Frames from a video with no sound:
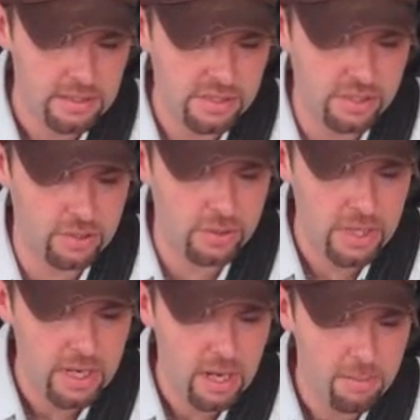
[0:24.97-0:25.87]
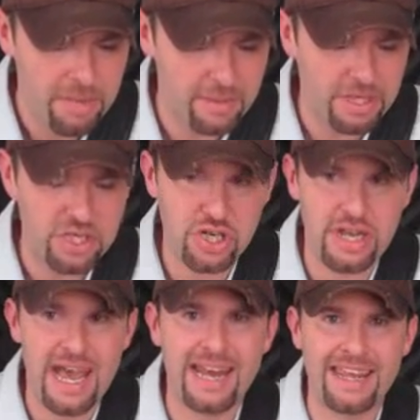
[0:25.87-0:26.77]
So, but I'm going to show
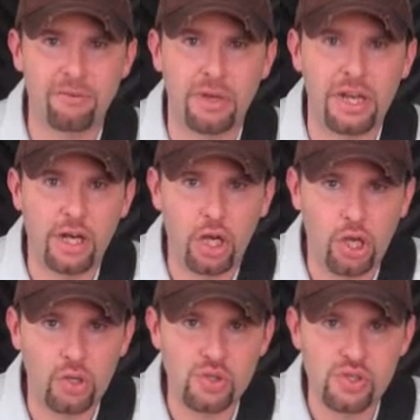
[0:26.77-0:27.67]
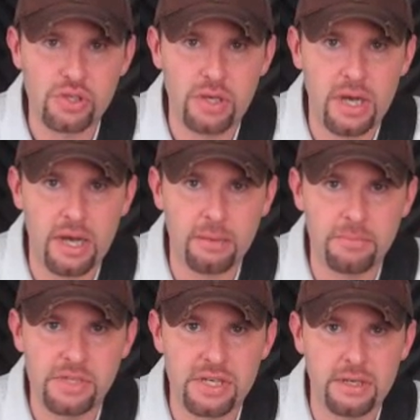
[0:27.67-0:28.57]
you how to get really close
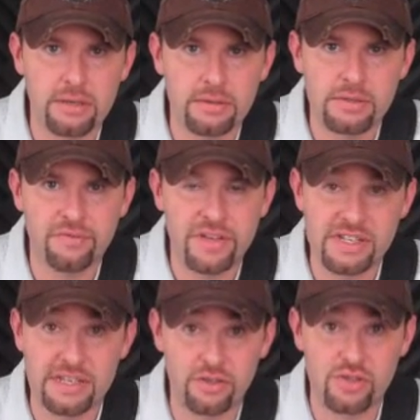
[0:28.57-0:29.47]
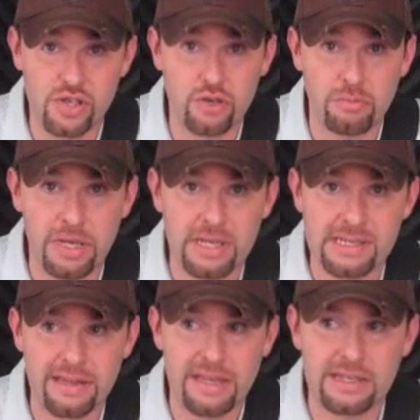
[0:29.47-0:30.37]
to Vince Gill's tone,
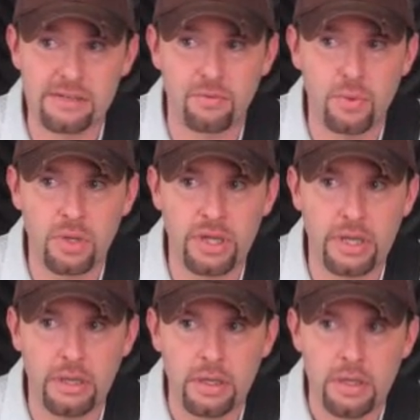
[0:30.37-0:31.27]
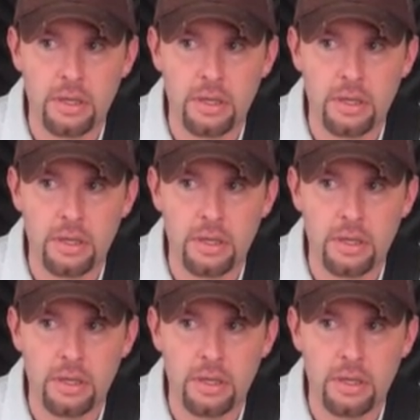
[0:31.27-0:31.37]
because I think it's a really